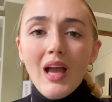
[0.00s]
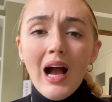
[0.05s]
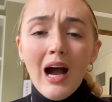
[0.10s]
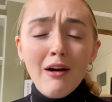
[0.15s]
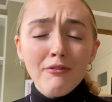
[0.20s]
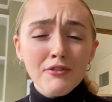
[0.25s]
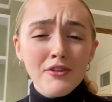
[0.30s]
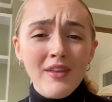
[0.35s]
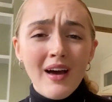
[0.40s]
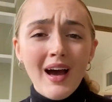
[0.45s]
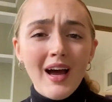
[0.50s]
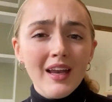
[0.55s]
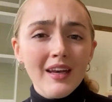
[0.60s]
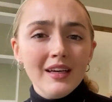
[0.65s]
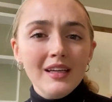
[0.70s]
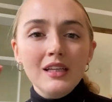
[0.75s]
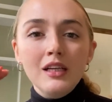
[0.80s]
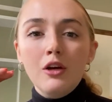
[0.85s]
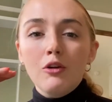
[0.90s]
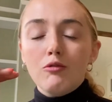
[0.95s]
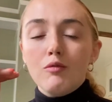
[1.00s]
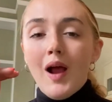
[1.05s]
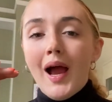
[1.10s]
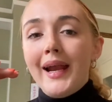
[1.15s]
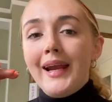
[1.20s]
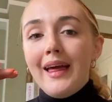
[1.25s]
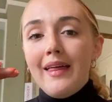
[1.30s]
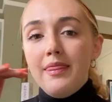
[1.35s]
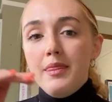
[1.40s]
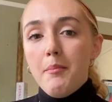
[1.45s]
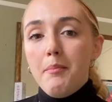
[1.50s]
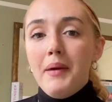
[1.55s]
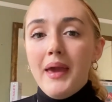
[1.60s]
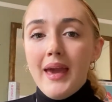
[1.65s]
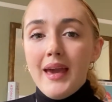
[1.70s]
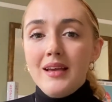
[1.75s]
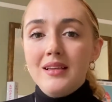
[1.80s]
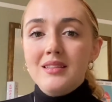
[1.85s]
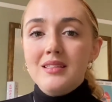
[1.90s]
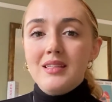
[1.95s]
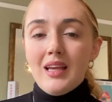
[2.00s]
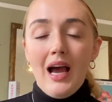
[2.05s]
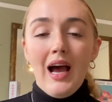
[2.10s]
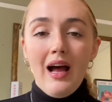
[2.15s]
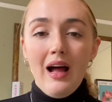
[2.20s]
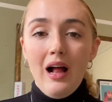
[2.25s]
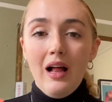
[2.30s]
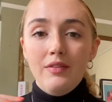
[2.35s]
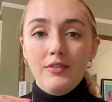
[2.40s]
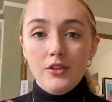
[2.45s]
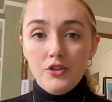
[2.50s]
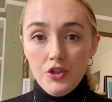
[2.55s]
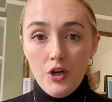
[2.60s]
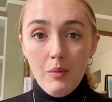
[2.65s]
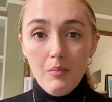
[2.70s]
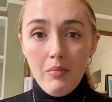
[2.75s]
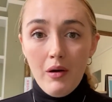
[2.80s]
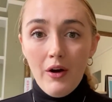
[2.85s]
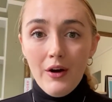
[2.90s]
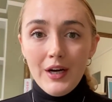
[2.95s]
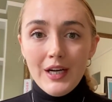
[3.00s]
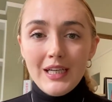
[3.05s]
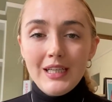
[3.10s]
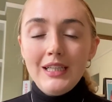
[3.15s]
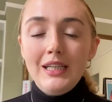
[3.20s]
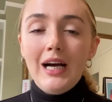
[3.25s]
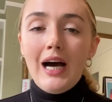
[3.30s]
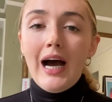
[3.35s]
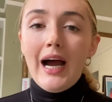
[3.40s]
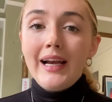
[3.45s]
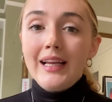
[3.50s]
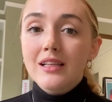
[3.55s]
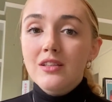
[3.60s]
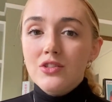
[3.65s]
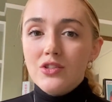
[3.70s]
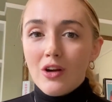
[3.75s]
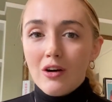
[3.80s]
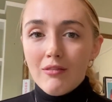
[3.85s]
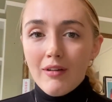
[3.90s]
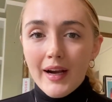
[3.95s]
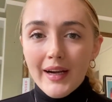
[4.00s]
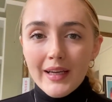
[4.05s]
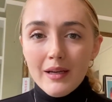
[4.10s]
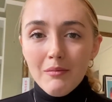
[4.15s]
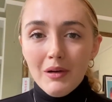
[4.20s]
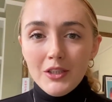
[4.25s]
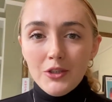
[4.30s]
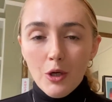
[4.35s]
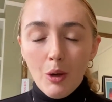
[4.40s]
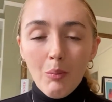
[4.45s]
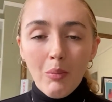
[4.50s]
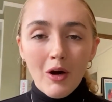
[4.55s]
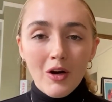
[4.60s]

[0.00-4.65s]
After that, write in the bass and the drum part. I didn't start writing in my drum